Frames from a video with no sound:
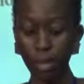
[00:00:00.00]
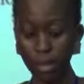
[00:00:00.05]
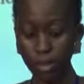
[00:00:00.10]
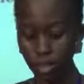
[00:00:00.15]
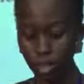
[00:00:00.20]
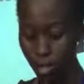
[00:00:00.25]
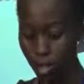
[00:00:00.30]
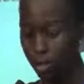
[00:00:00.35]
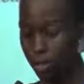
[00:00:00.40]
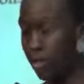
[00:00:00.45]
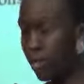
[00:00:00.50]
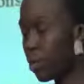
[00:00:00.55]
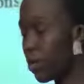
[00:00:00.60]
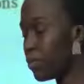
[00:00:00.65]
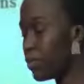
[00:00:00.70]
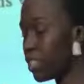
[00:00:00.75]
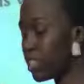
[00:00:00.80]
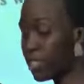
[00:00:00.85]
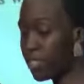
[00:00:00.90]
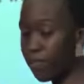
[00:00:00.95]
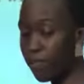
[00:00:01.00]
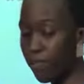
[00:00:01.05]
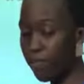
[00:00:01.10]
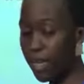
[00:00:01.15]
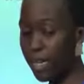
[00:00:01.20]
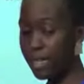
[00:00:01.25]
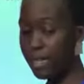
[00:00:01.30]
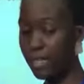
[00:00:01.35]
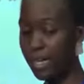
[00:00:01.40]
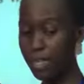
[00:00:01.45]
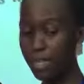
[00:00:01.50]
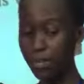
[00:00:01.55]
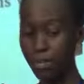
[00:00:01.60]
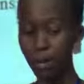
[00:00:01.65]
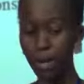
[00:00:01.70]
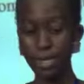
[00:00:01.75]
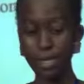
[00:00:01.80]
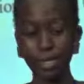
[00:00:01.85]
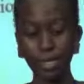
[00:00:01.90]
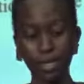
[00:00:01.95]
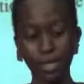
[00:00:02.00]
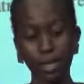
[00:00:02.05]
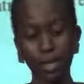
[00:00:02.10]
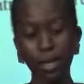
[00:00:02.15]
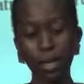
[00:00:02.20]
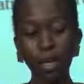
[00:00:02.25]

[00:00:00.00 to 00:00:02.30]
So the objective of our study was